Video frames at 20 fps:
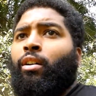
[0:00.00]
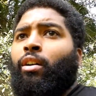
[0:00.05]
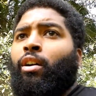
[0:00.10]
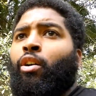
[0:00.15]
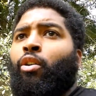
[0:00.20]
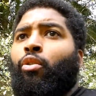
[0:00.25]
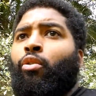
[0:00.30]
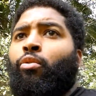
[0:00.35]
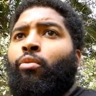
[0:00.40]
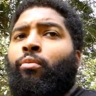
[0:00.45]

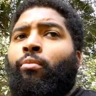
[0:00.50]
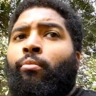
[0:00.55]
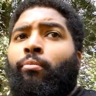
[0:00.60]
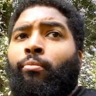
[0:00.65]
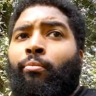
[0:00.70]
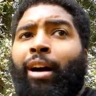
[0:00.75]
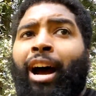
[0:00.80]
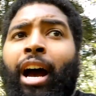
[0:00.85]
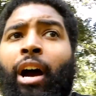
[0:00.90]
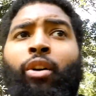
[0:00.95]
on
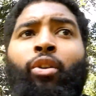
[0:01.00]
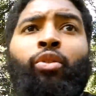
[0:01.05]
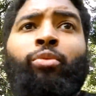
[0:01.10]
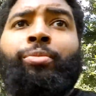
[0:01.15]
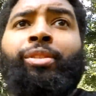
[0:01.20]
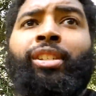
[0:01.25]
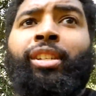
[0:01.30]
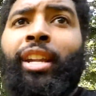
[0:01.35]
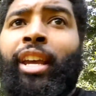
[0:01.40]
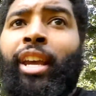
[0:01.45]
my
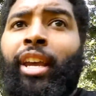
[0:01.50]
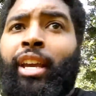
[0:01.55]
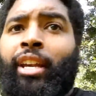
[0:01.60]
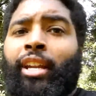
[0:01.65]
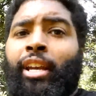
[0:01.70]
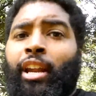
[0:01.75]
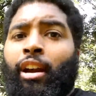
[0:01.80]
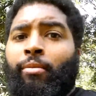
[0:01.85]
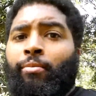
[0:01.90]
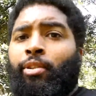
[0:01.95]
homestead
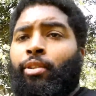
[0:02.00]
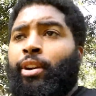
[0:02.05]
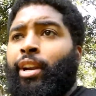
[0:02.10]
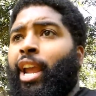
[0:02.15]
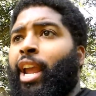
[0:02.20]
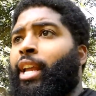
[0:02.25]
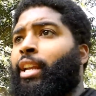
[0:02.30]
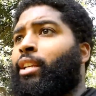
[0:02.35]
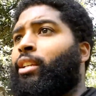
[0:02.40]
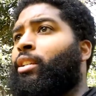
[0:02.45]
that I'm
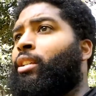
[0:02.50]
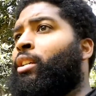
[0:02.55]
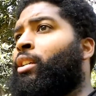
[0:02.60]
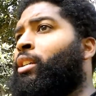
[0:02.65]
creating.